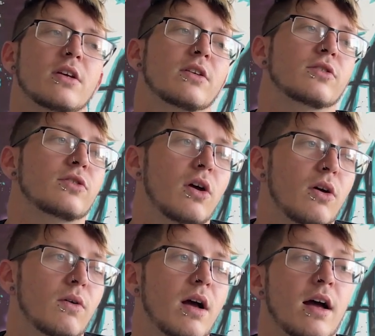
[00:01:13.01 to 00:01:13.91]

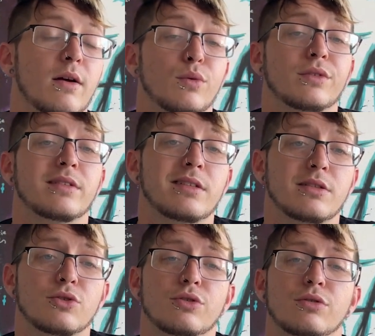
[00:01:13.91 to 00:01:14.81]
So I will
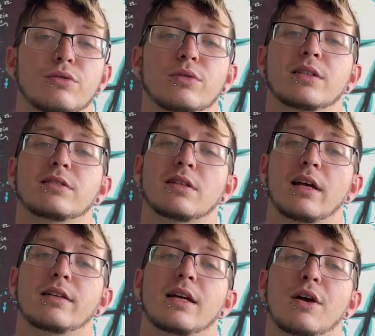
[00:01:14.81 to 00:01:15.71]
teach you
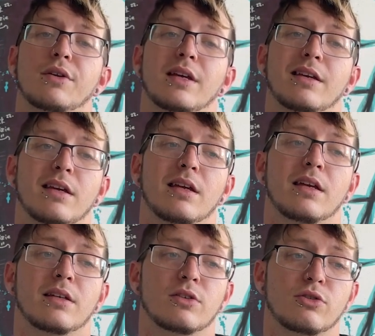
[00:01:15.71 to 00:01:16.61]
exactly how to get
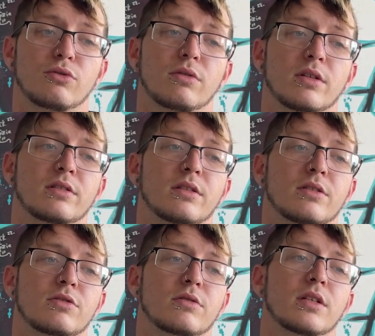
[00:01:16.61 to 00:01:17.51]
into this
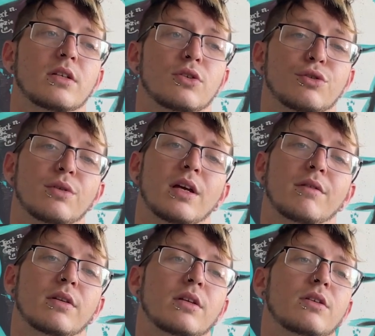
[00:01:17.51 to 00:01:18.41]
industry and doing
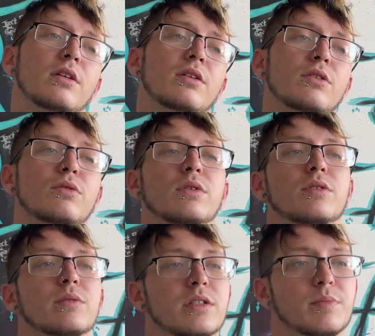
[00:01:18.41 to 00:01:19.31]
everything you need to do, what
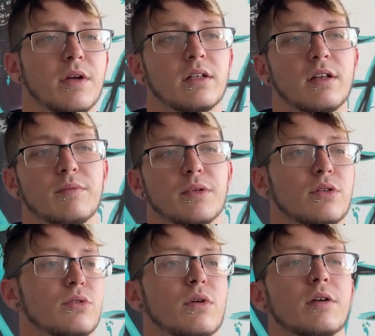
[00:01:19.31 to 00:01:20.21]
to expect. I've been
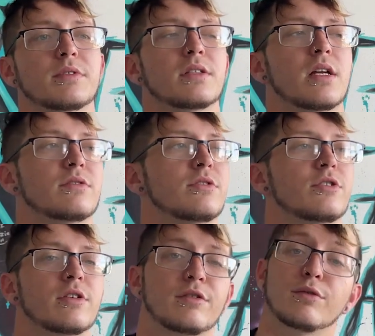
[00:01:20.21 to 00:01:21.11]
through ups and downs
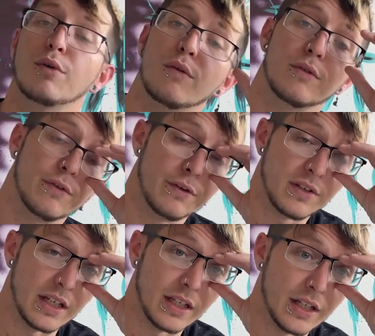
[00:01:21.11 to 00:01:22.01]
journeys for over
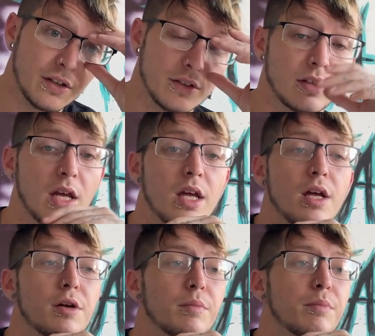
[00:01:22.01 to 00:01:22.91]
fifteen years,
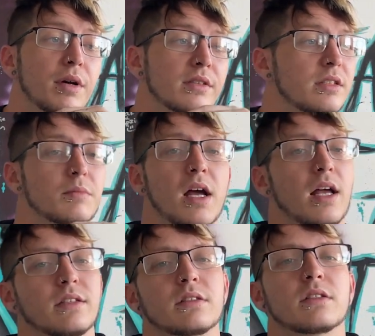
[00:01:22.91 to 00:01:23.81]
busting my
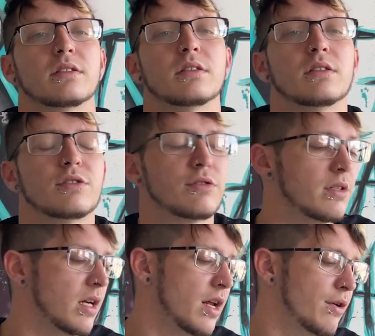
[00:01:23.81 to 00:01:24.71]
ass in this industry,
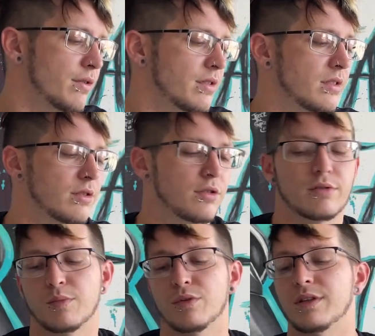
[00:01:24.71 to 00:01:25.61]
and I know this
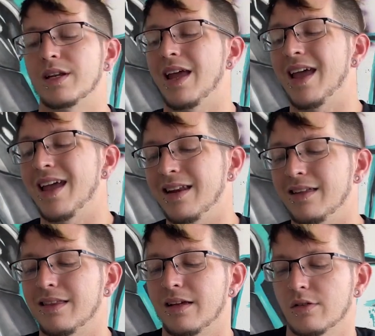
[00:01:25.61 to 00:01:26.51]
industry more than
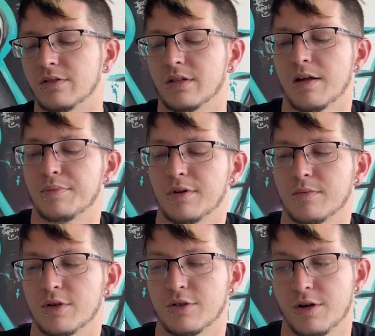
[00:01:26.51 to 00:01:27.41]
anything else that I pretty
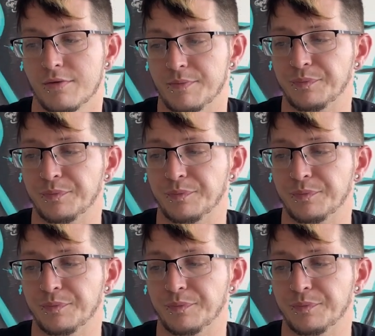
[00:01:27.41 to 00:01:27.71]
much know.